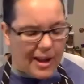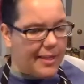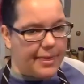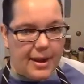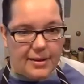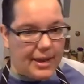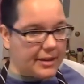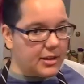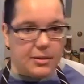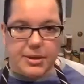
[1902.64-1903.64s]
then that's
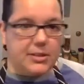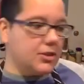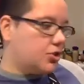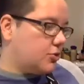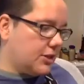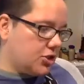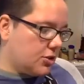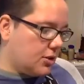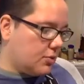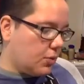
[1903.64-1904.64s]
gonna be a
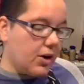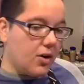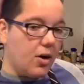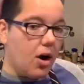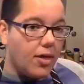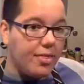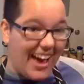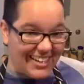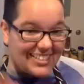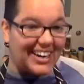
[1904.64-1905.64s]
situation where
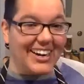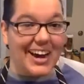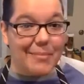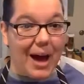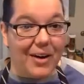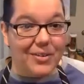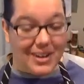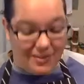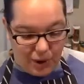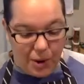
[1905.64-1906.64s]
that's gonna come out
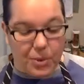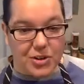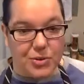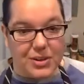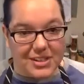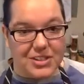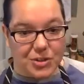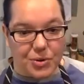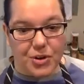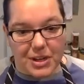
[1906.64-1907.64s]
while we're doing this
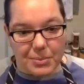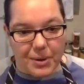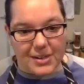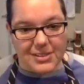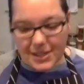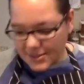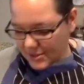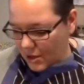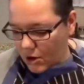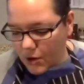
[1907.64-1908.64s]
slow cooking process.
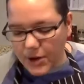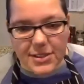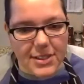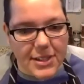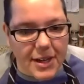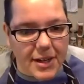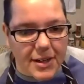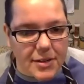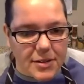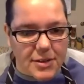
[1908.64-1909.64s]
Oh, I see
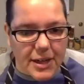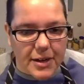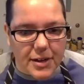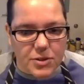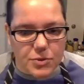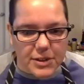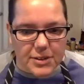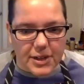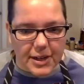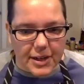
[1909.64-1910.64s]
Dana has
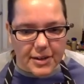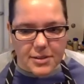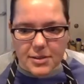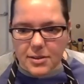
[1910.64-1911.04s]
raised a hand.